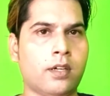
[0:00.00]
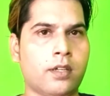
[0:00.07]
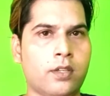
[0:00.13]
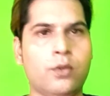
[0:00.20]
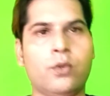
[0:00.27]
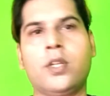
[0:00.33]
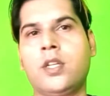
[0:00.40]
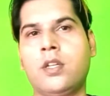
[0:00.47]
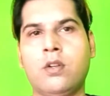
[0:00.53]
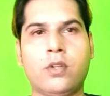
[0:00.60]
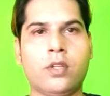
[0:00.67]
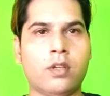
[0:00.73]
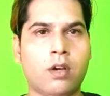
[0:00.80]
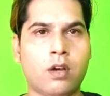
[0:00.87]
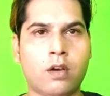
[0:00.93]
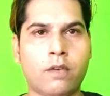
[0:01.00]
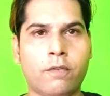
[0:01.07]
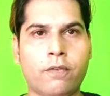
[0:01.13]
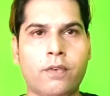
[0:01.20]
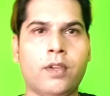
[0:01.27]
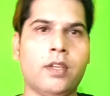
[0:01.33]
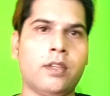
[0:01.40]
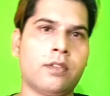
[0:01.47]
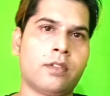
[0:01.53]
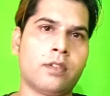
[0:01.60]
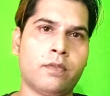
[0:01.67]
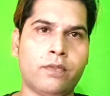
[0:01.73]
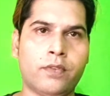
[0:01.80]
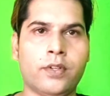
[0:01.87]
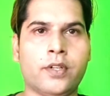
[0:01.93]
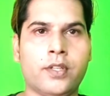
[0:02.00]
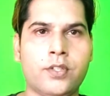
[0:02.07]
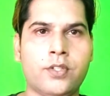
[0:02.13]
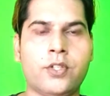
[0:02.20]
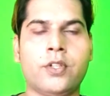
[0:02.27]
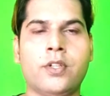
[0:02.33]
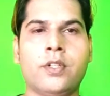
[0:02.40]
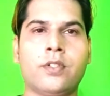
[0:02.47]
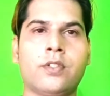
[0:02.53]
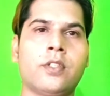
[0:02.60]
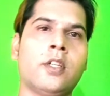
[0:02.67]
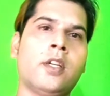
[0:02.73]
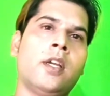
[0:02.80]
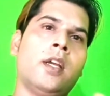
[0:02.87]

you need office, furnitures,